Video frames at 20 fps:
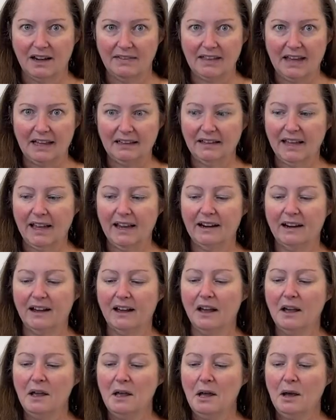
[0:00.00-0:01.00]
that later.
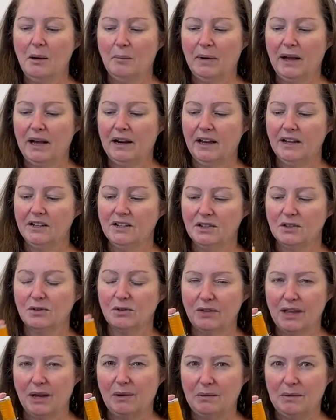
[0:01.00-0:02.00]
But I just thought
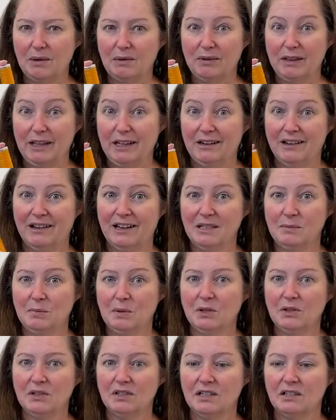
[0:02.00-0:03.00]
that would be really nice
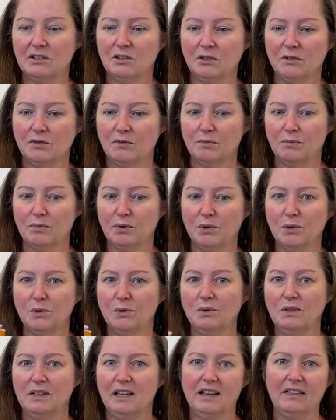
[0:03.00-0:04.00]
because it sort of
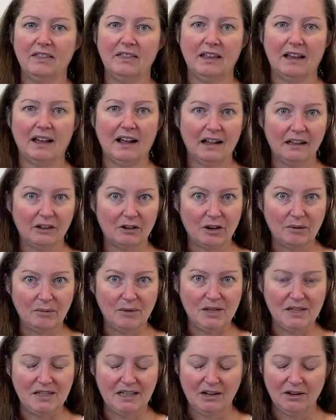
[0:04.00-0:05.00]
pulls in the colour I'm
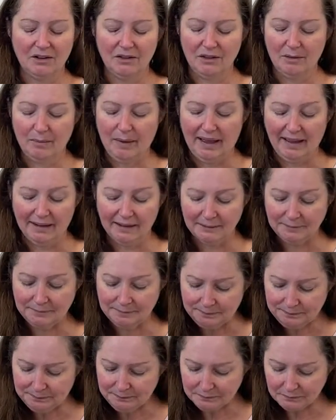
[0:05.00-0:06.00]
using on the back.
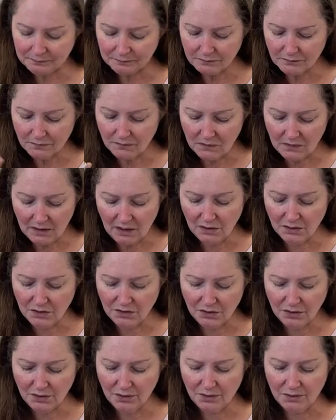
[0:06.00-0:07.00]

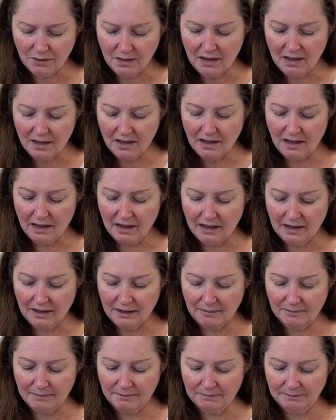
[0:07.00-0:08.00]
So,
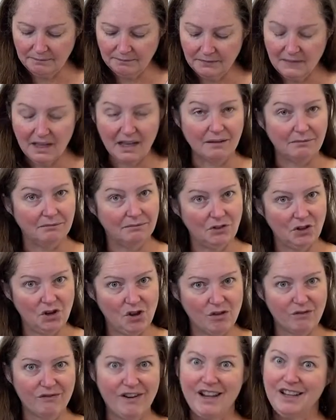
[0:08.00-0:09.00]
yeah, new
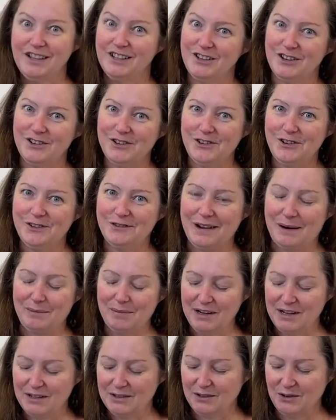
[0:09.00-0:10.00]
threads, new
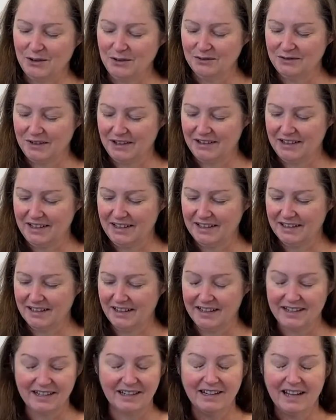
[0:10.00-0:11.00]
fabrics, all very
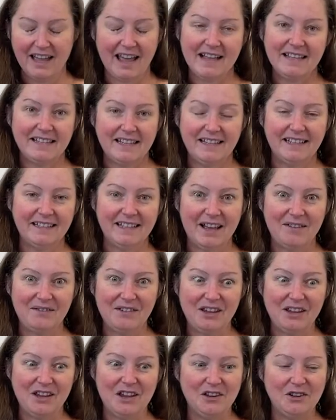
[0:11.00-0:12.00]
exciting, as is having
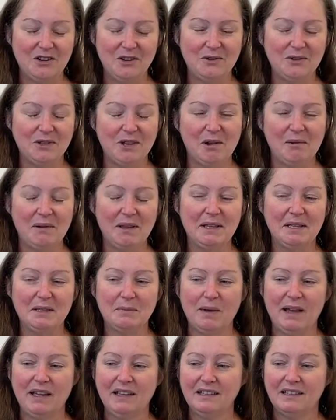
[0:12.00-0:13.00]
a new sewing
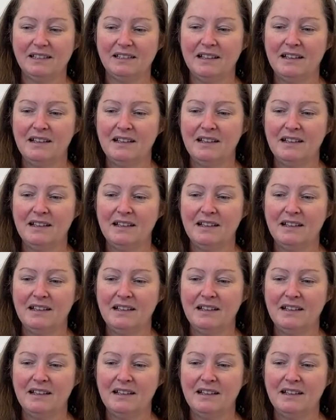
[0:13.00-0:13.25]
space.